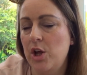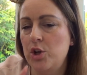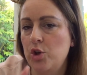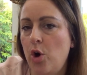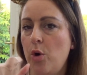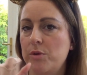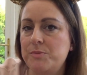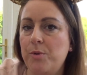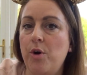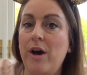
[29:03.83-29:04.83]
and not always
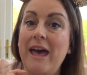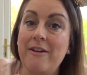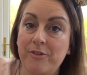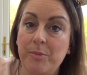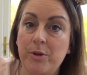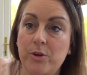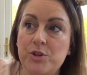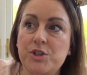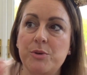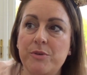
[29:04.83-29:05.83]
bought every
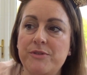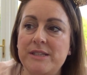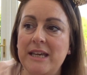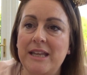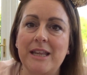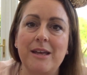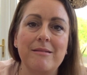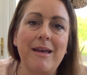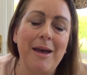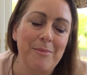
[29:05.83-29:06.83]
plush that we've seen that
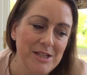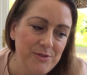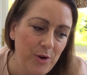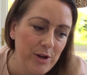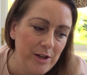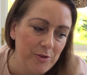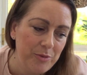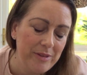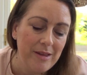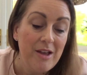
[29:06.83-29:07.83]
Emily's fallen in love
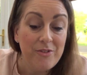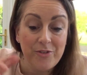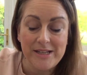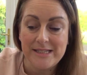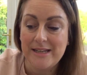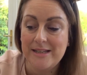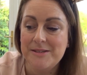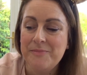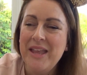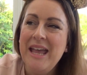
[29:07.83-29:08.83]
with, for
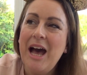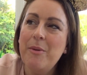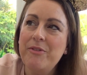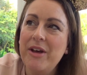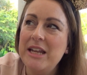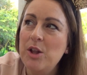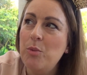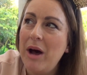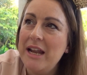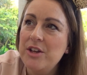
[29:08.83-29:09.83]
instance. However, a little
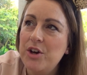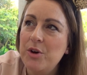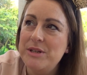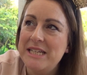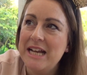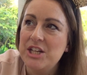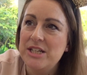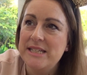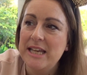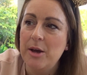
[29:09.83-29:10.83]
while ago, we did
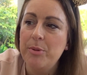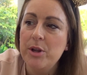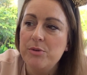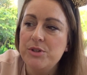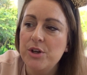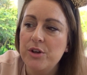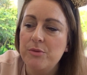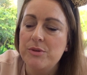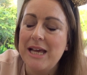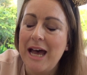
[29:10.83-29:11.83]
actually see a Pluto that
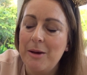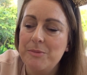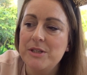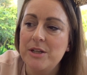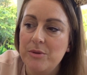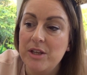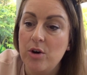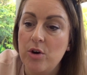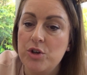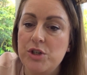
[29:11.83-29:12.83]
was absolutely
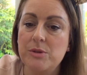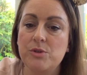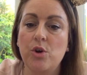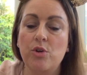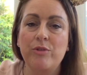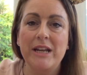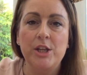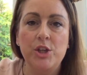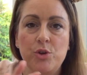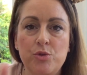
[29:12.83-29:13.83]
gorgeous. It was all really
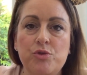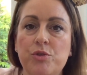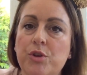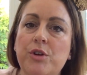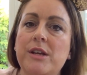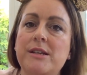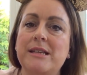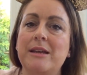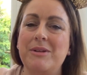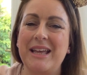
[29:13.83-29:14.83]
neutral colours,
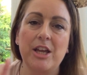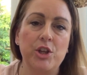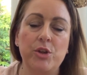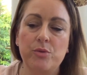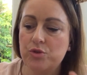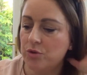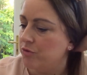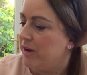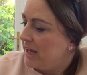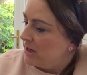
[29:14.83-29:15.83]
in like a neutral
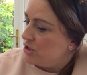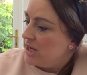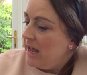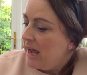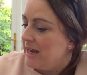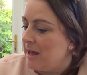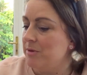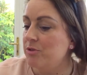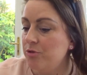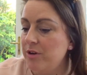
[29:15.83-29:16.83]
range, and
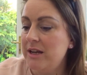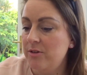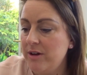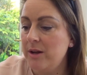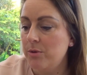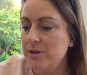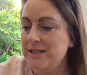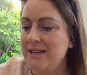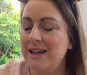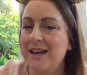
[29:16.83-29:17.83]
Emily really, really
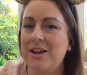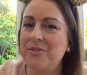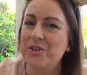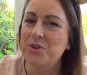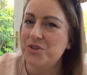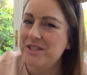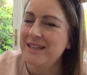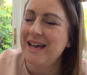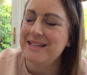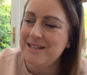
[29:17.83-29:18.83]
wanted it, and I feel gutted
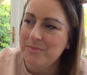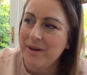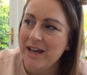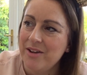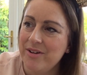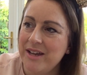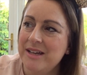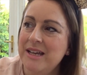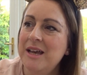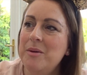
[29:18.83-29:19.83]
that I didn't buy her it,
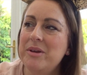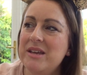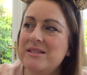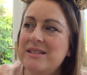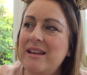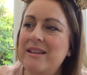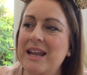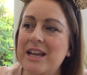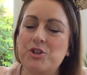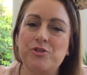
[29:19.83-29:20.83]
because then the
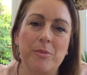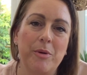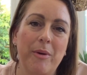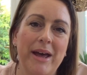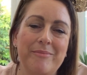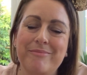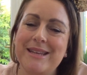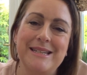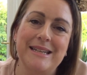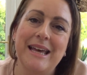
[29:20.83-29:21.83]
next trip we went,
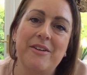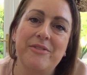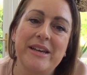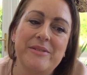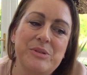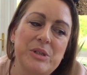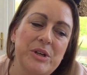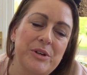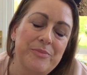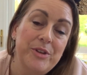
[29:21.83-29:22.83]
they didn't have it.
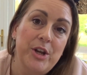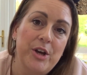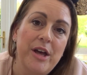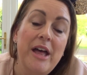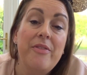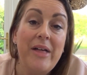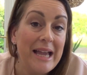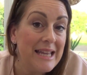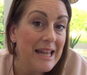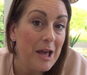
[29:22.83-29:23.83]
So, you know,
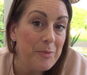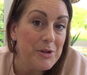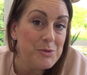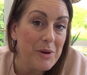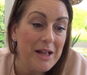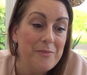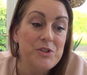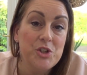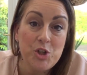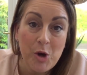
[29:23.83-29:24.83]
that can happen as well.
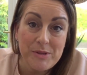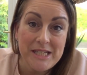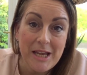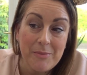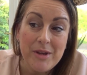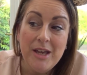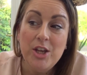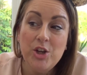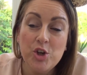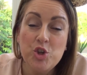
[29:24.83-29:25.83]
So top tip,
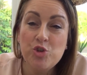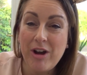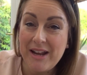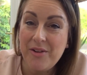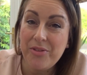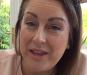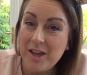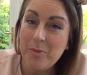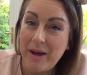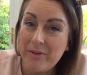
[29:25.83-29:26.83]
you know, try and
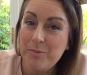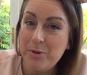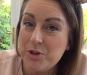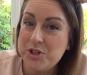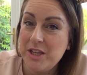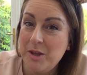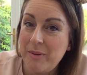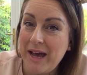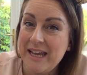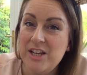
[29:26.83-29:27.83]
think about the plush that you're
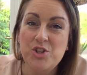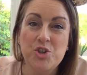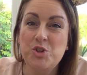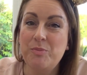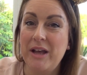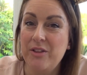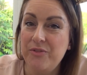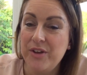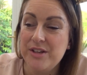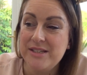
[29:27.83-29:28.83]
buying. Don't just buy the
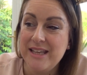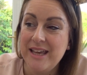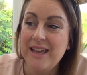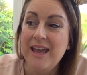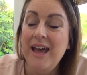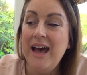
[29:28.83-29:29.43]
first thing.